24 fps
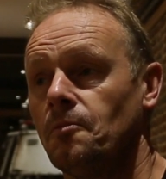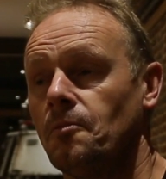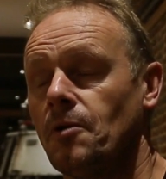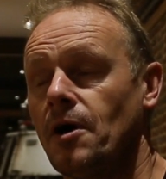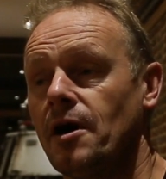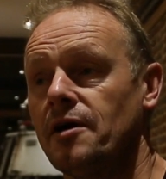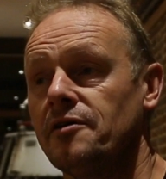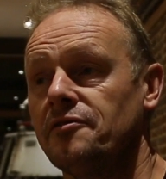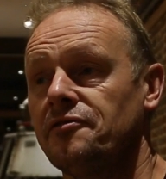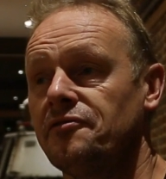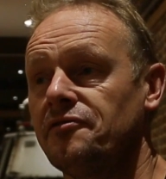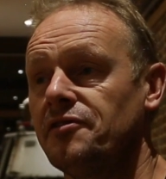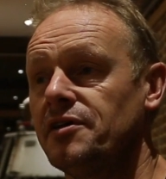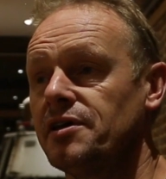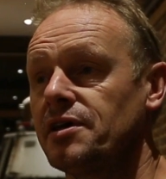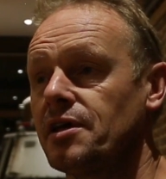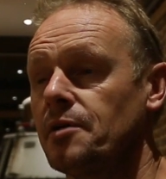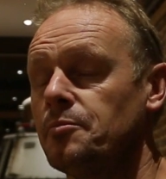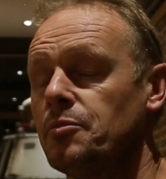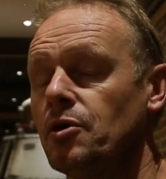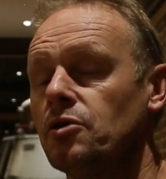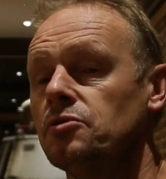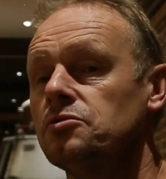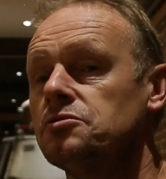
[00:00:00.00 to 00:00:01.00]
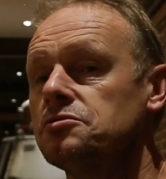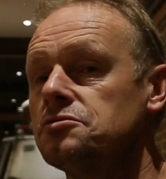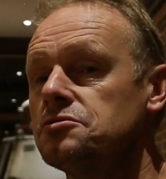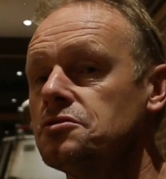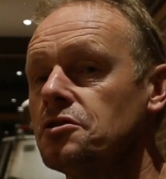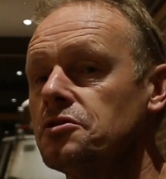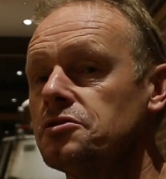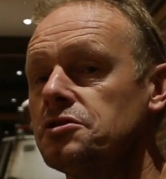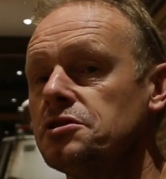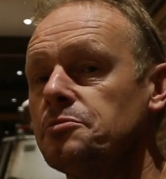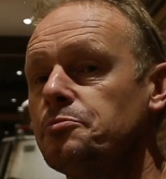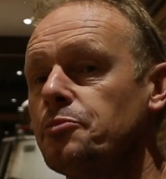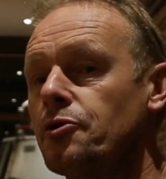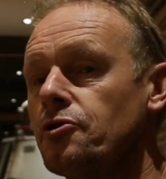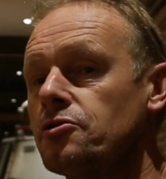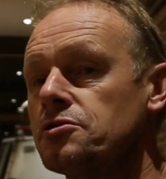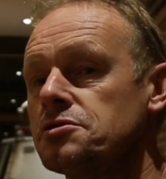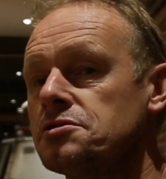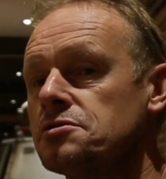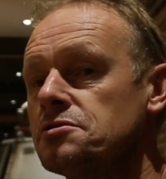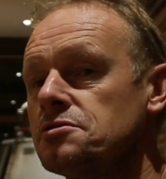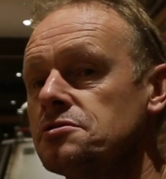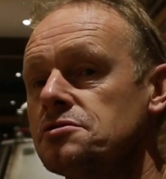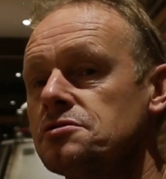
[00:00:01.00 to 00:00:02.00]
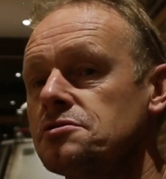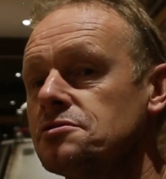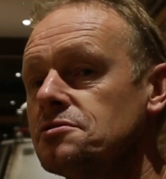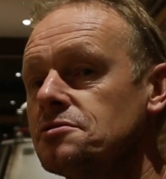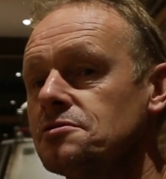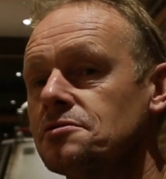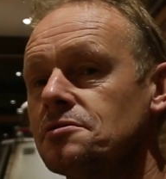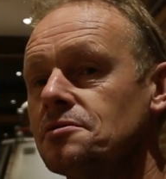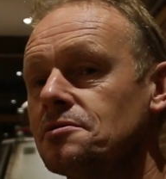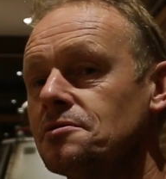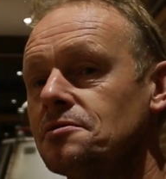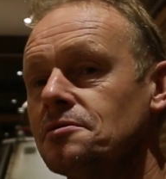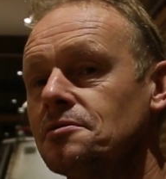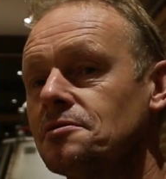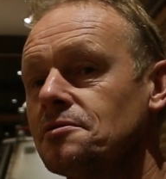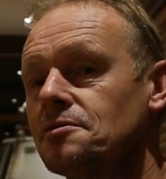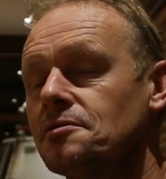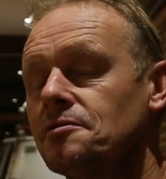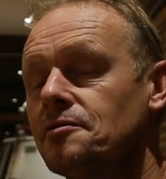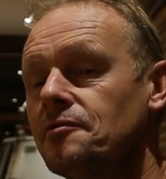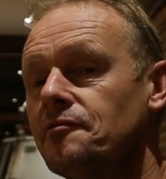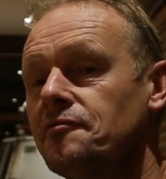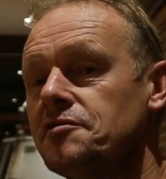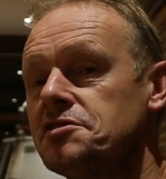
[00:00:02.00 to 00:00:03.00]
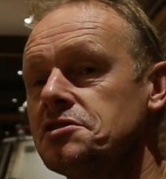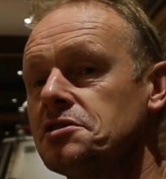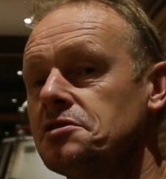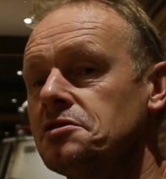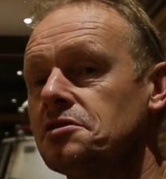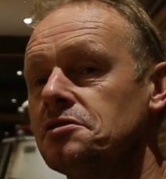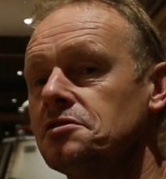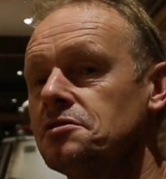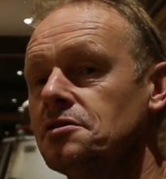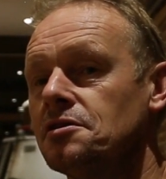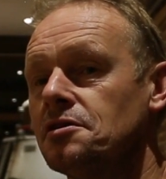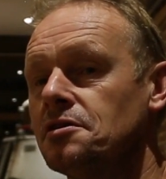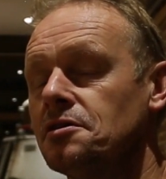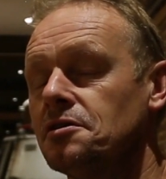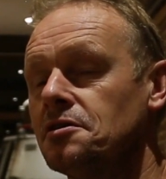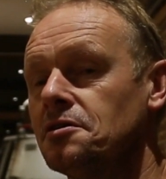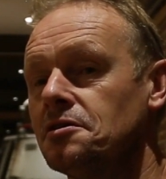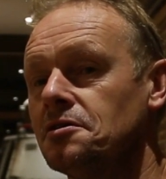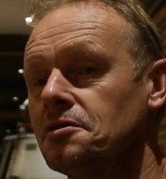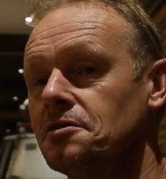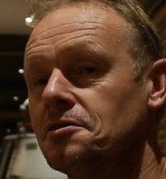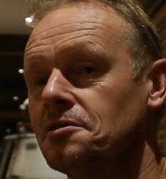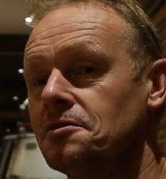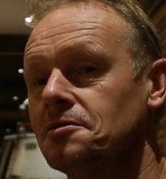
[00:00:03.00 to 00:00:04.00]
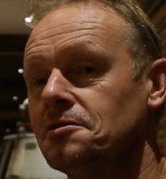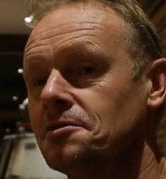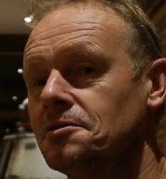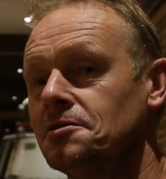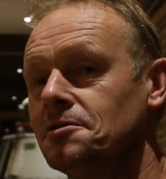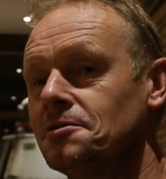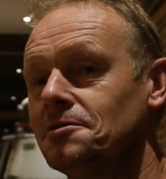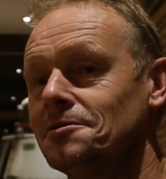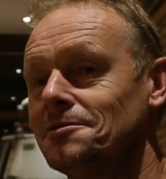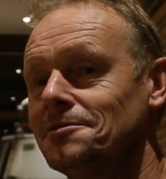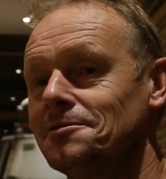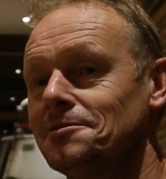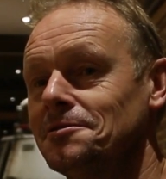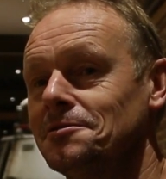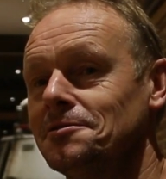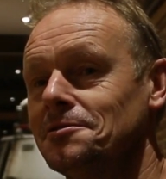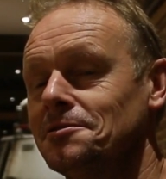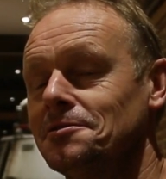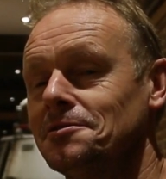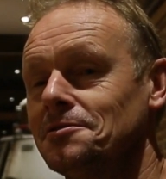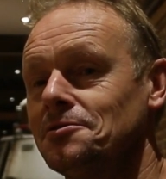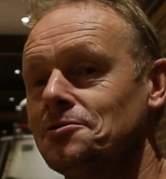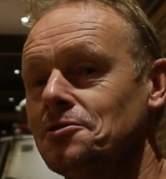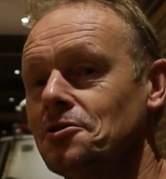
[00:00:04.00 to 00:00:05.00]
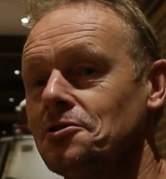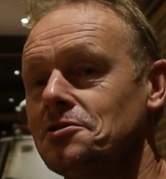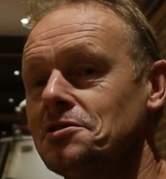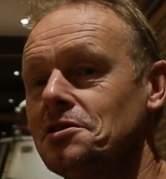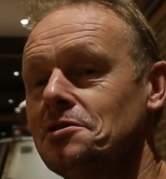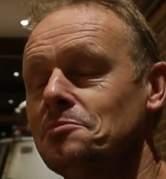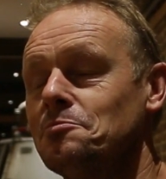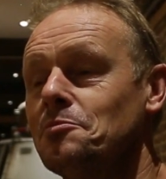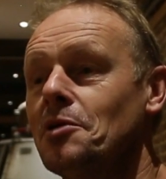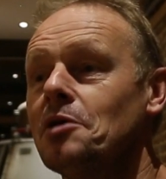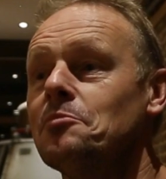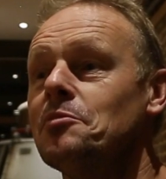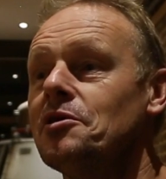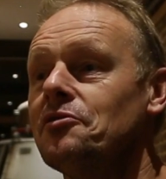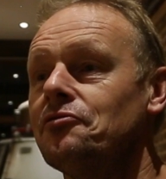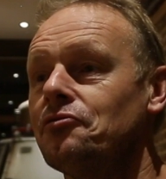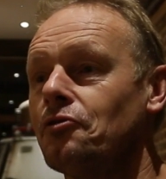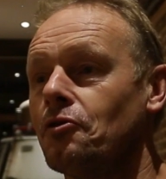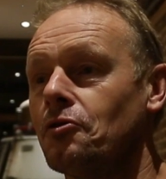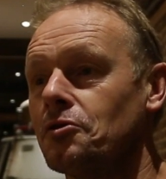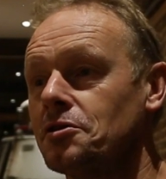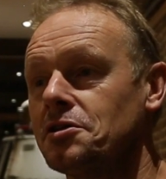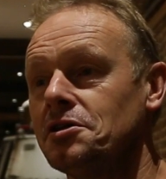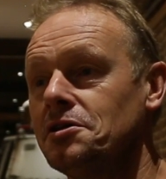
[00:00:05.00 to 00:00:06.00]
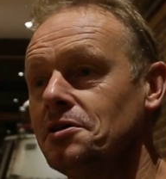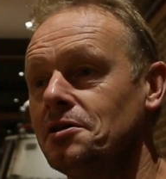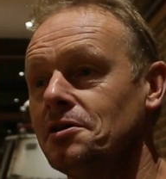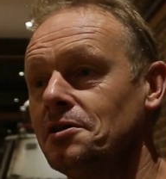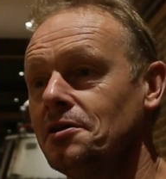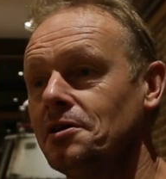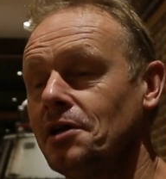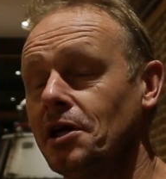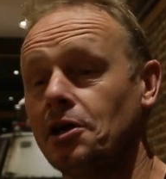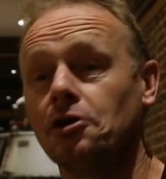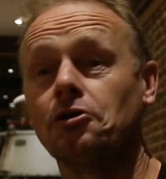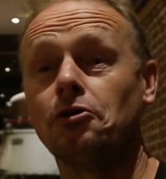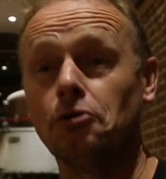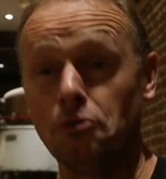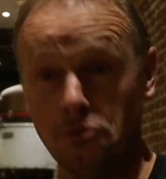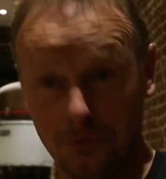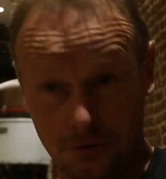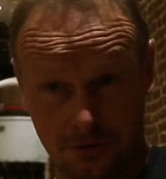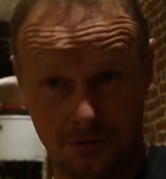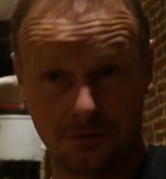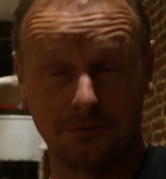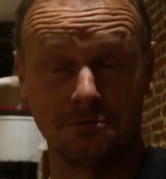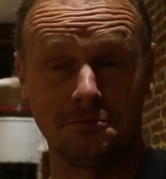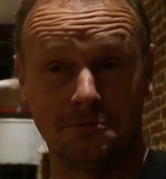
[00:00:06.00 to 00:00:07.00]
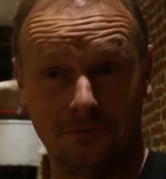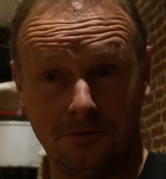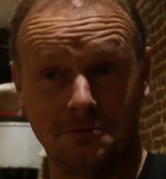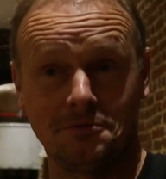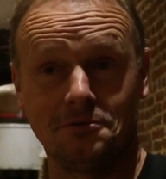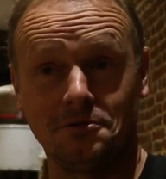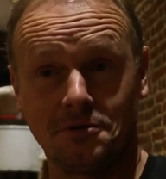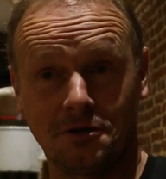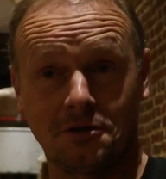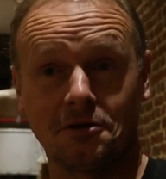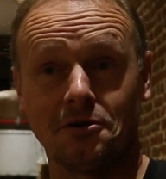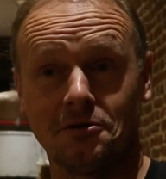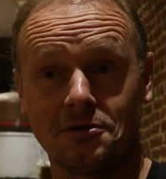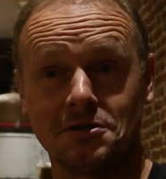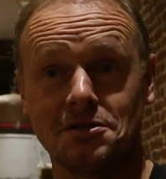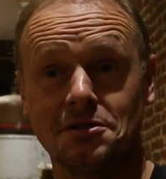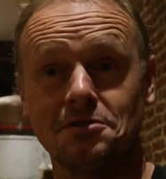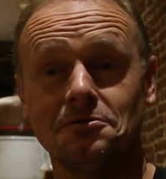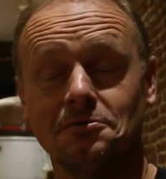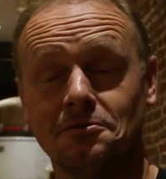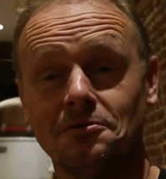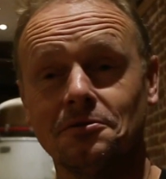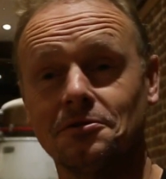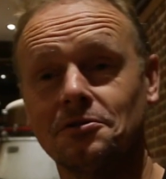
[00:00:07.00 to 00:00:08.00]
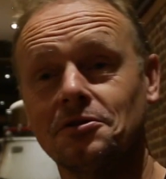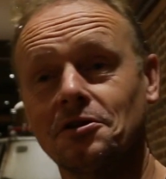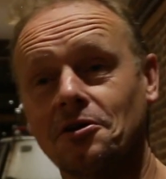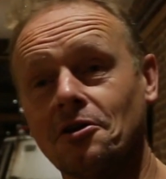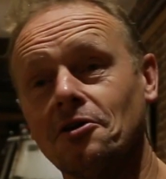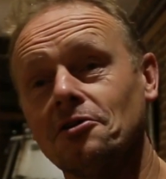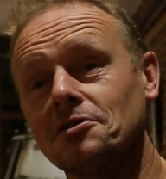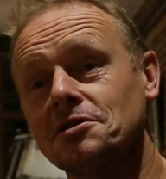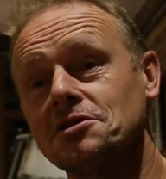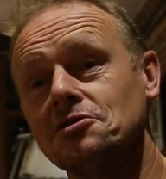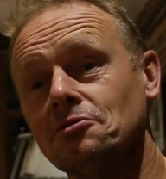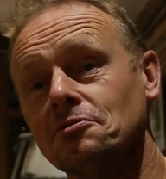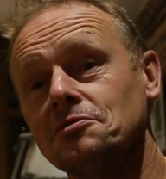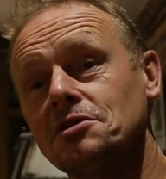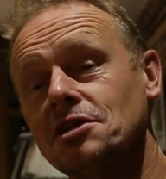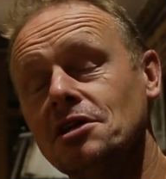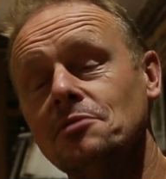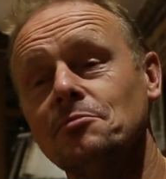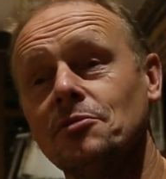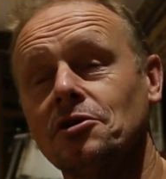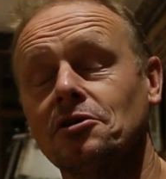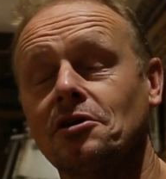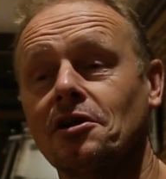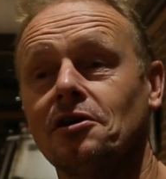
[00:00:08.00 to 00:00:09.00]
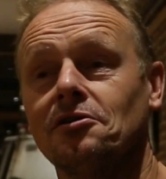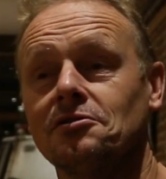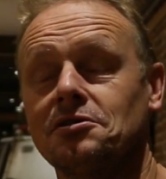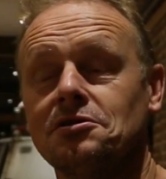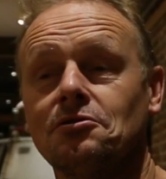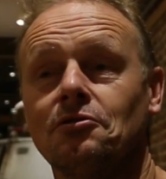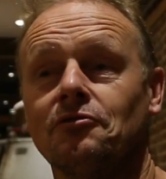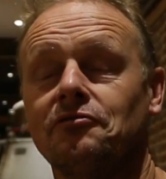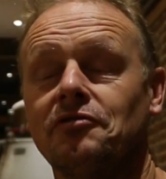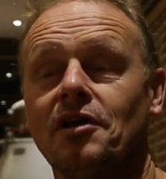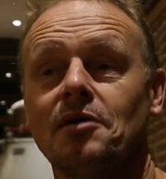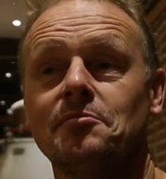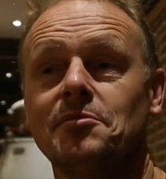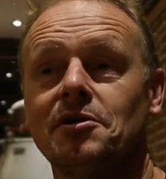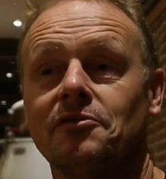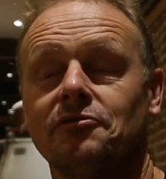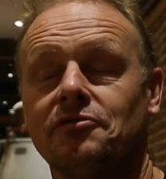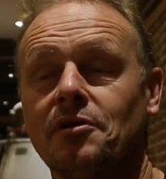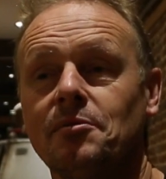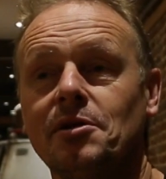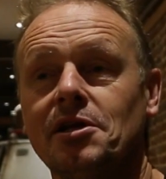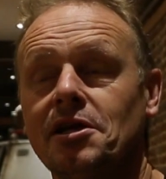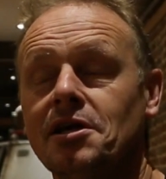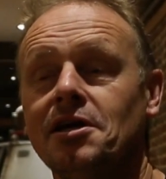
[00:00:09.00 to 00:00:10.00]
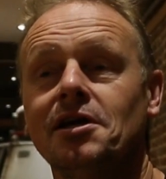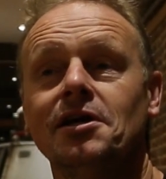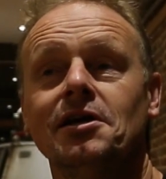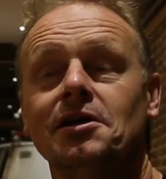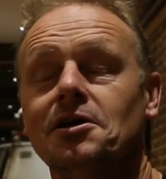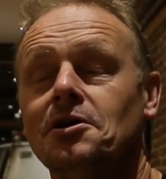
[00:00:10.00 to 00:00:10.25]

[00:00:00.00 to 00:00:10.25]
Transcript: I think about 30 persons visited the 30, maybe 40, include the Cantillon team and the Cantillon family.